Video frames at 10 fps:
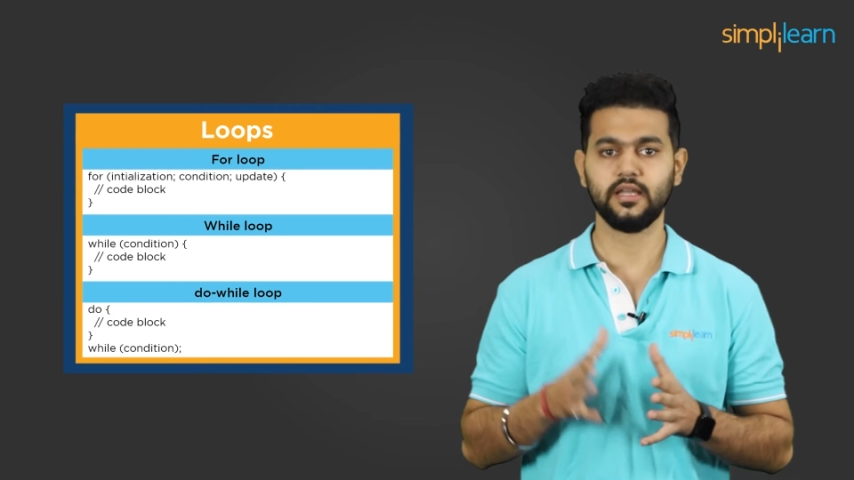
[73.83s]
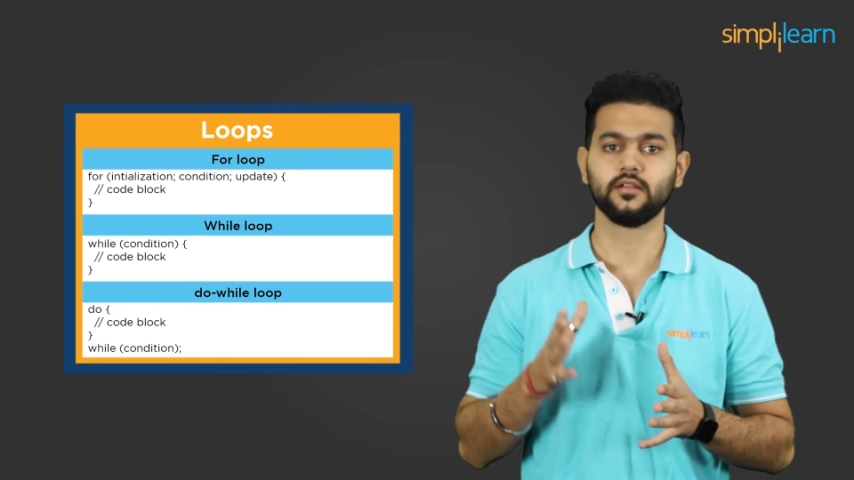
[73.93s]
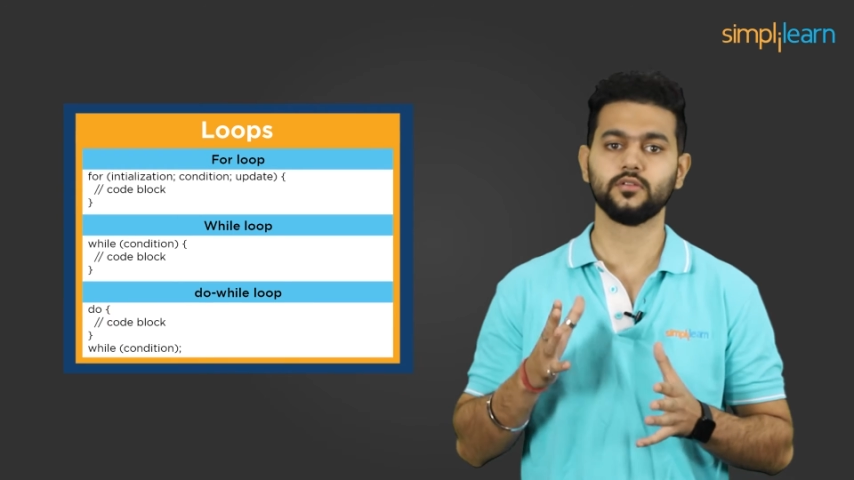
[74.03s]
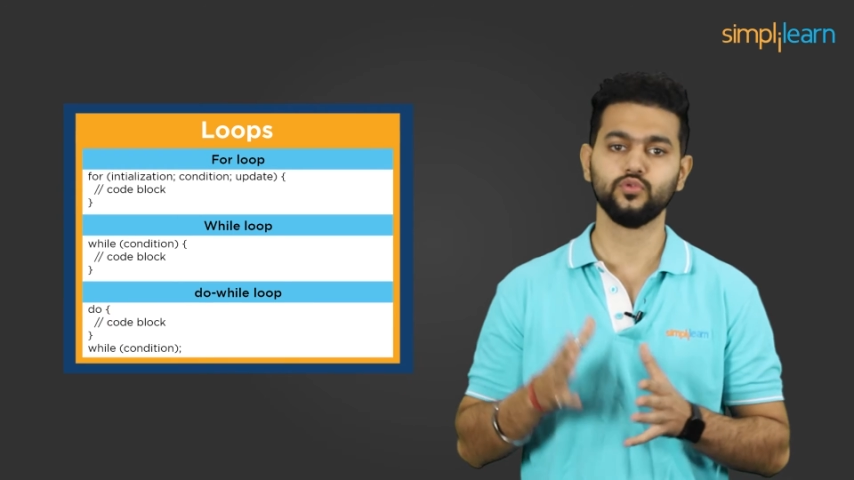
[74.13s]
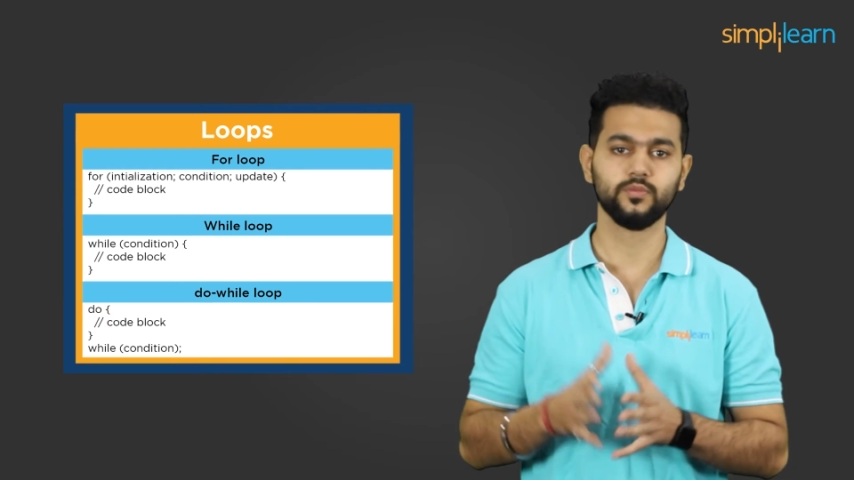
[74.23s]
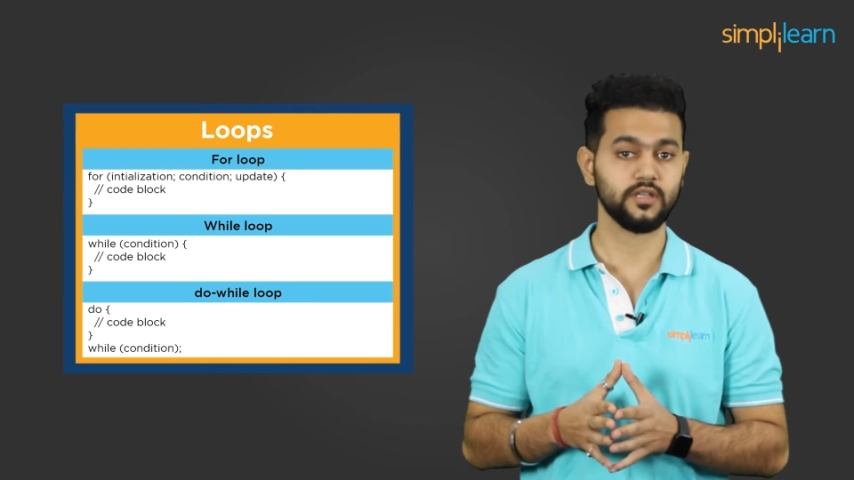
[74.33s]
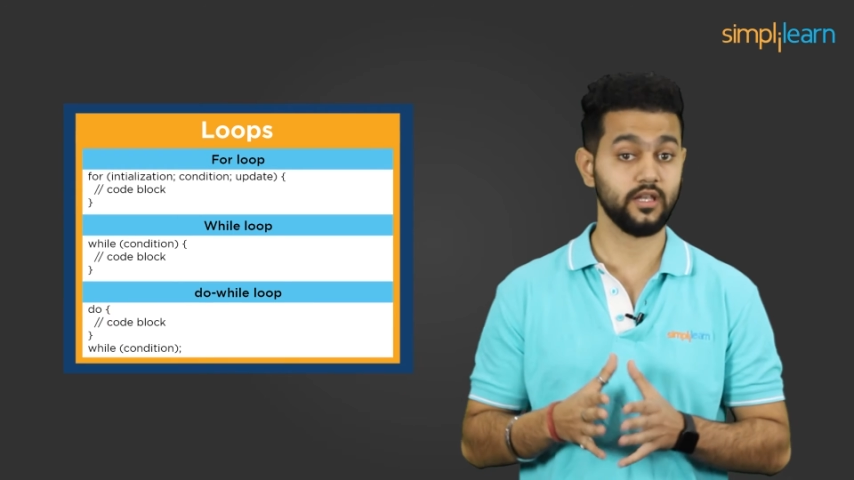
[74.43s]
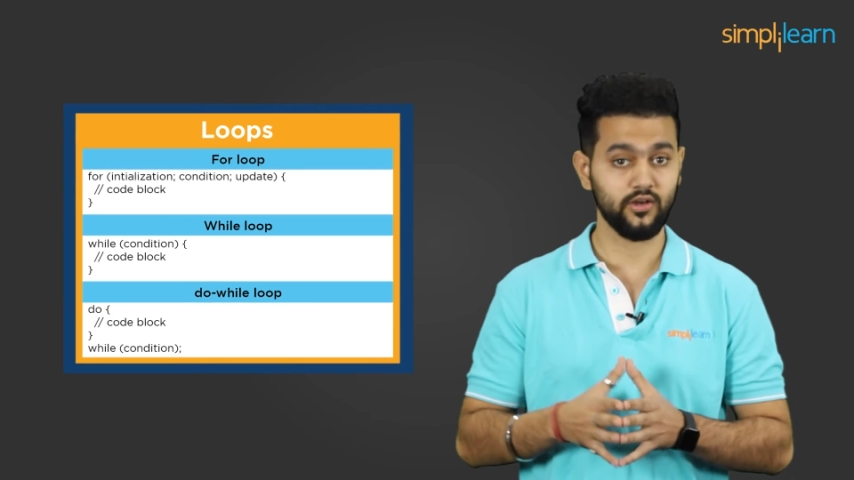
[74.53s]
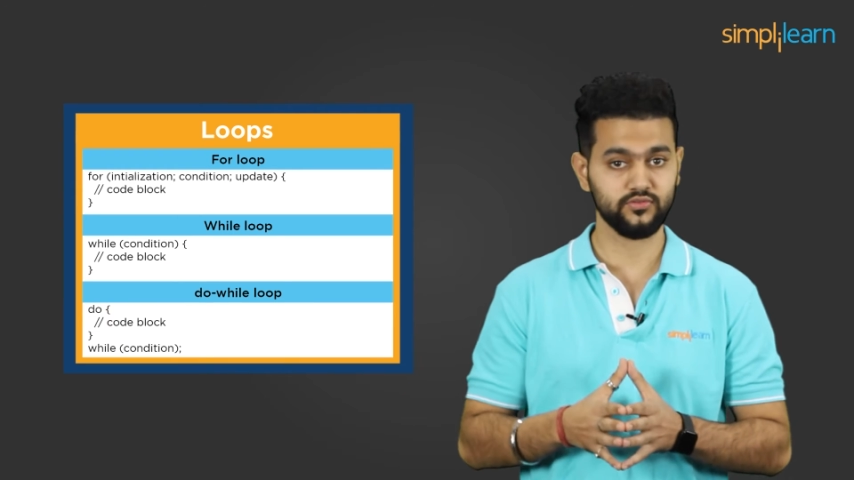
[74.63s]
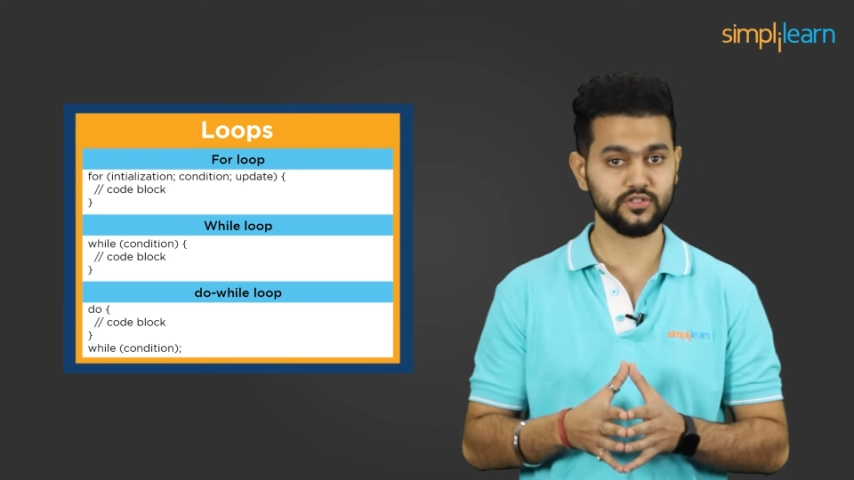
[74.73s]
like loops
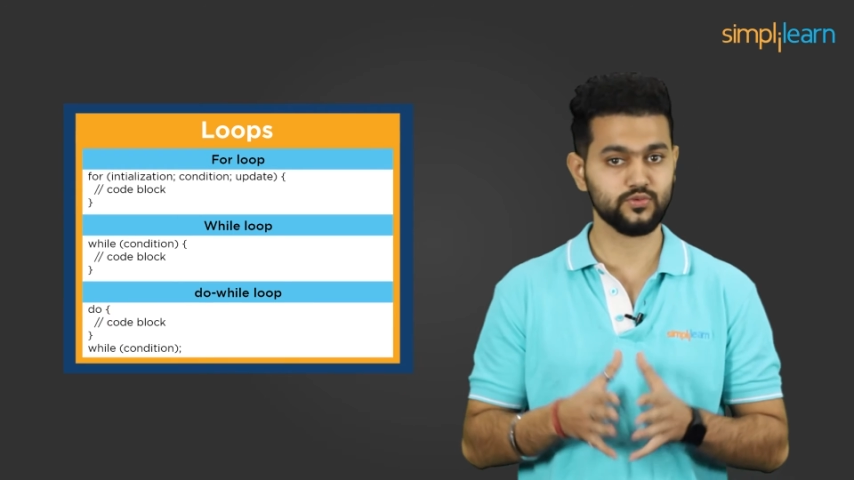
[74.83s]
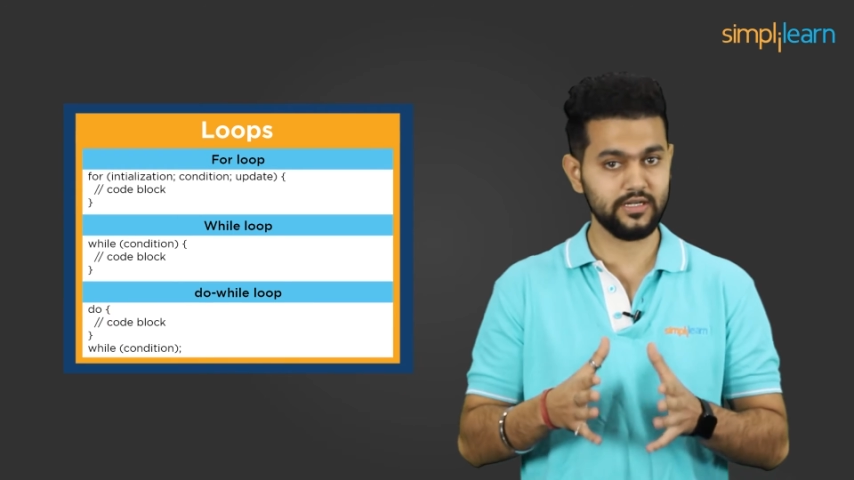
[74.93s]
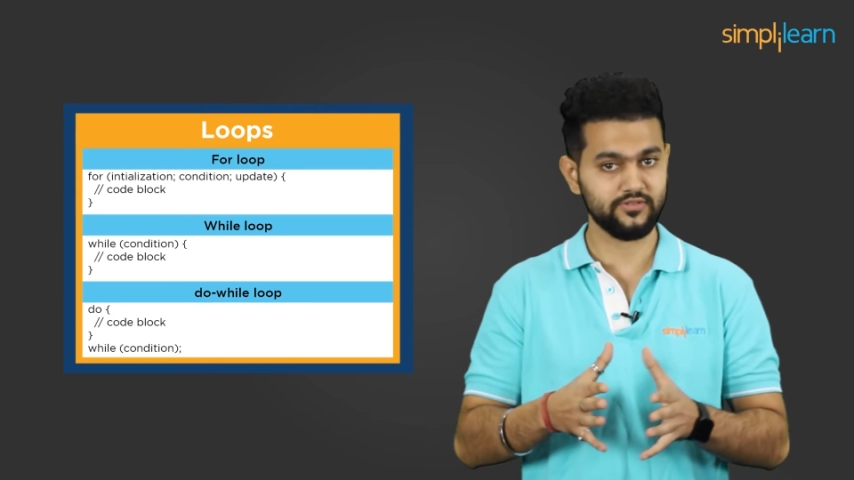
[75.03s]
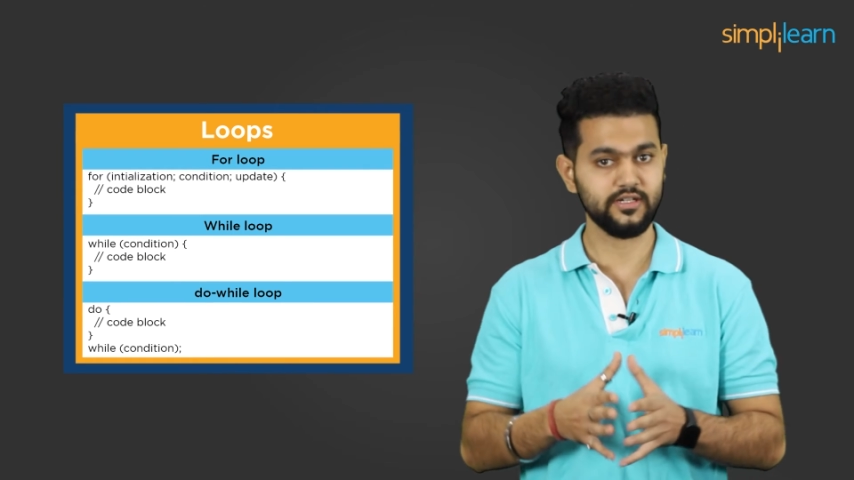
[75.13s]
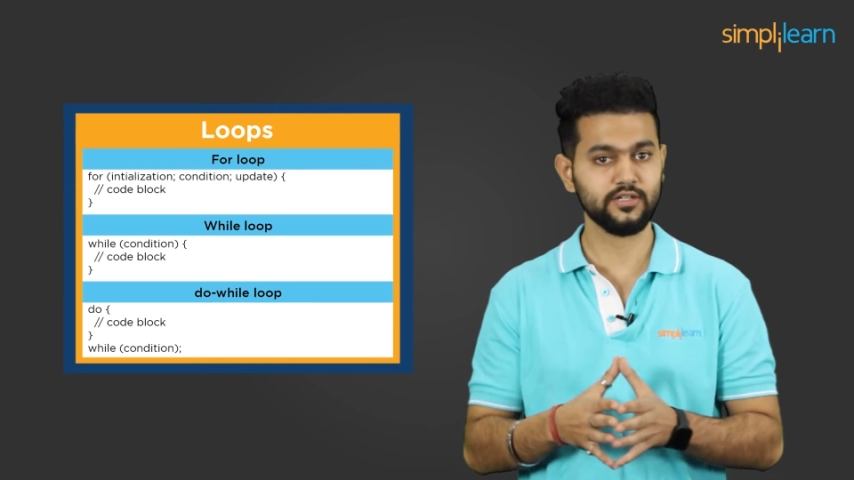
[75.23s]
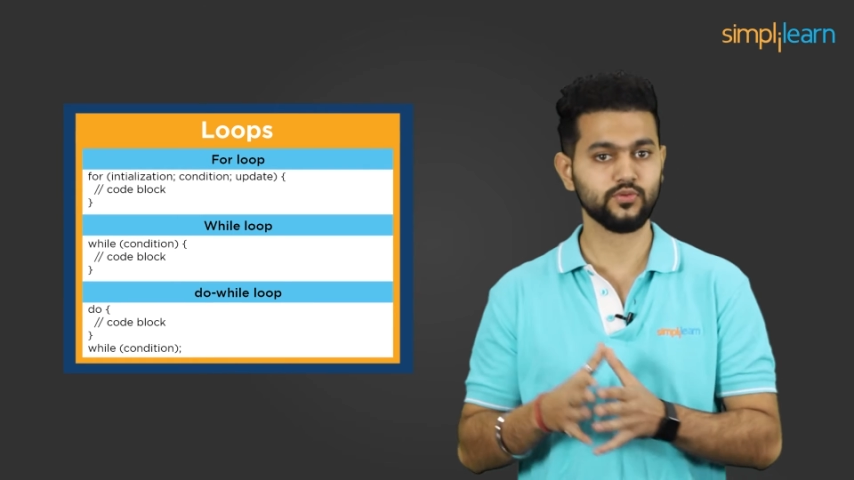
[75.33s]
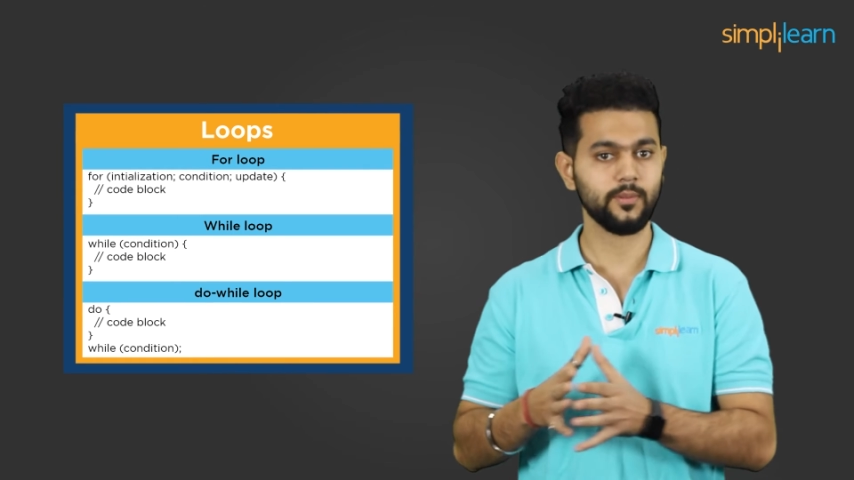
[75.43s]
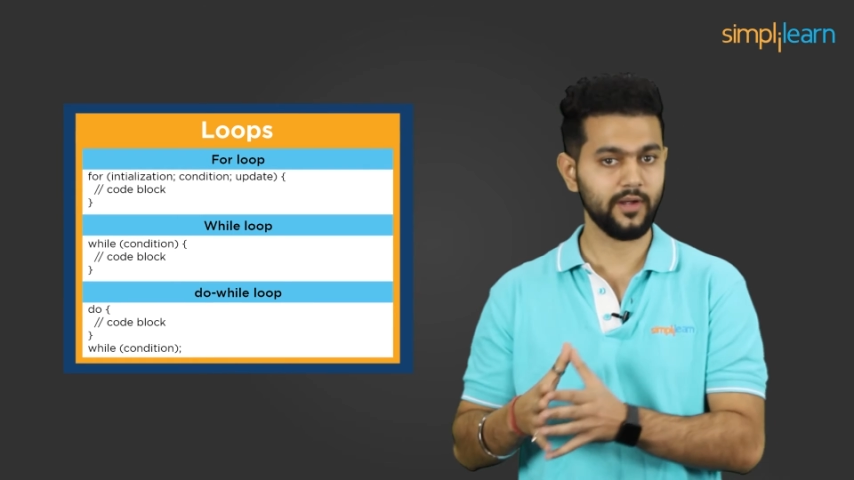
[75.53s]
allows us to iterate through